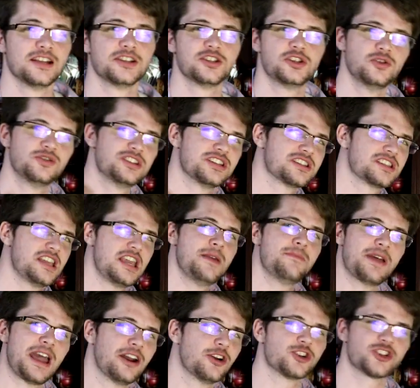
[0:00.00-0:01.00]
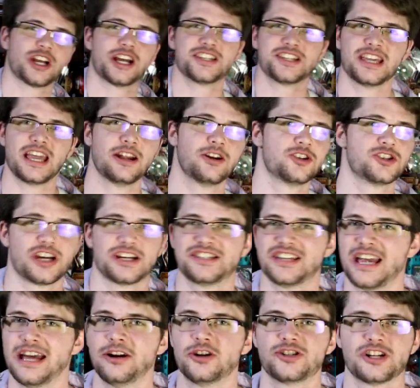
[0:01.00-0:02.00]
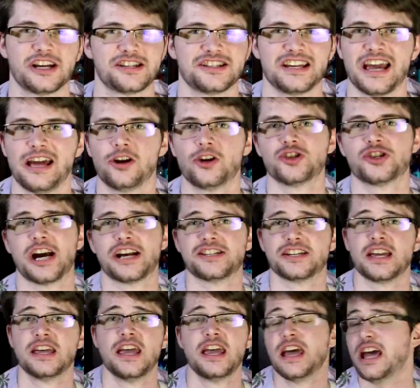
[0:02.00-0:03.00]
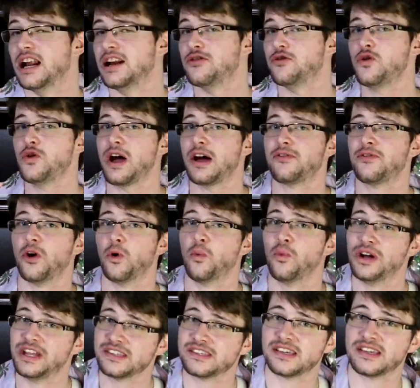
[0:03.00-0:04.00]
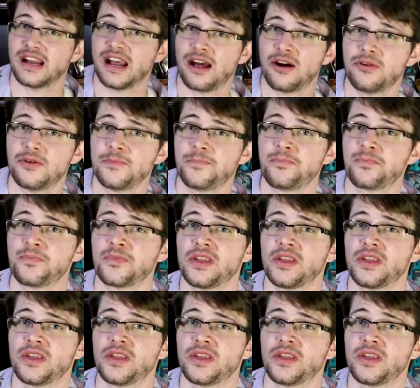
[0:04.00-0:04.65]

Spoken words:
to just keep energizing, and if you have a Winton out